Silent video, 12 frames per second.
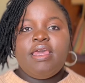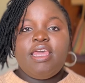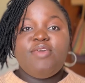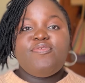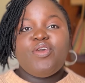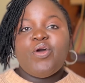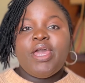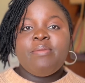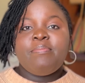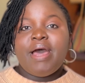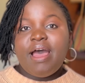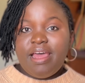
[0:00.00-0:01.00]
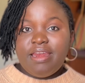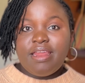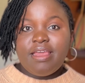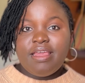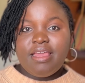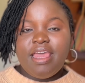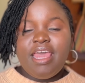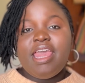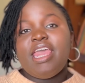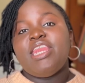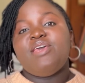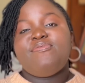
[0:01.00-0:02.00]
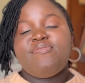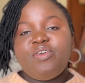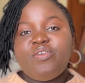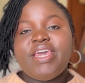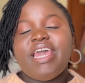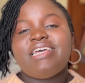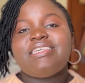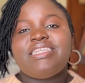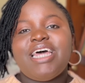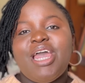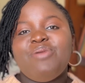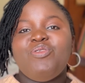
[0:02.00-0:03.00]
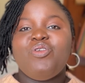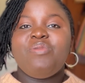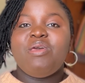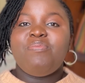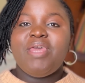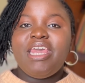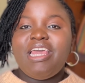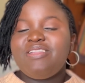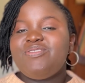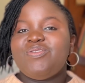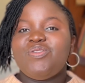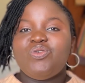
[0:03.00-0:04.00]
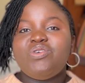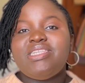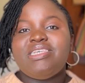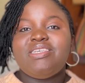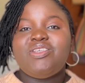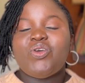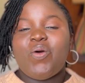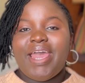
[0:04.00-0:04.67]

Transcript: If you're a man, in a few years' time, you may begin to notice your